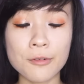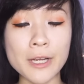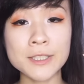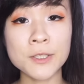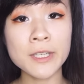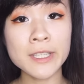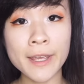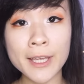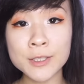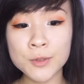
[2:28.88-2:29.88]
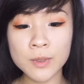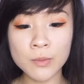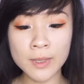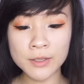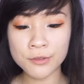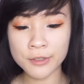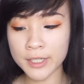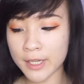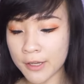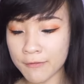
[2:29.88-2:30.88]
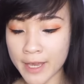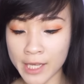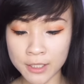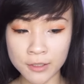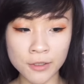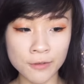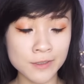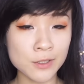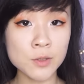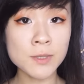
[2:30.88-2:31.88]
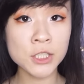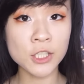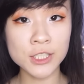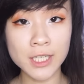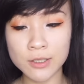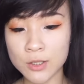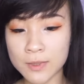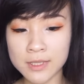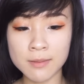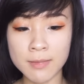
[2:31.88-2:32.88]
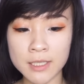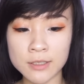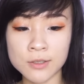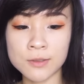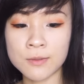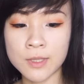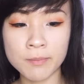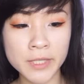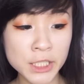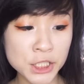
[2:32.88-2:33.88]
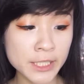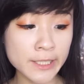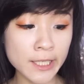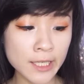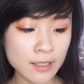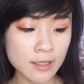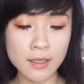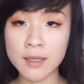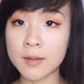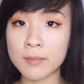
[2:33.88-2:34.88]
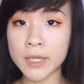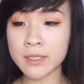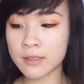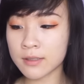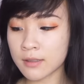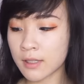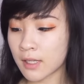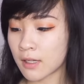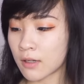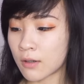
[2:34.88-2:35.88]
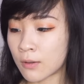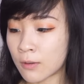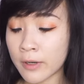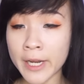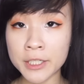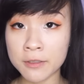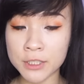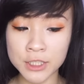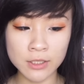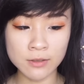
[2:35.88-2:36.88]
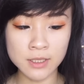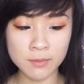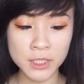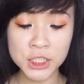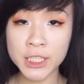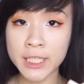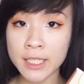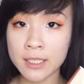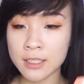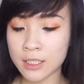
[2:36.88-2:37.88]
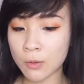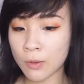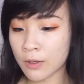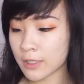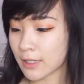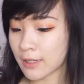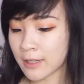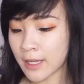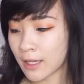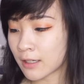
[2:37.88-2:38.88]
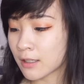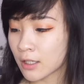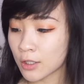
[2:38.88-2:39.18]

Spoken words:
Right, so in case you were wondering if any of the Super Shock shadows were similar to the Peachy Keen bundle or any of the shadows in the Peachy Keen quad, then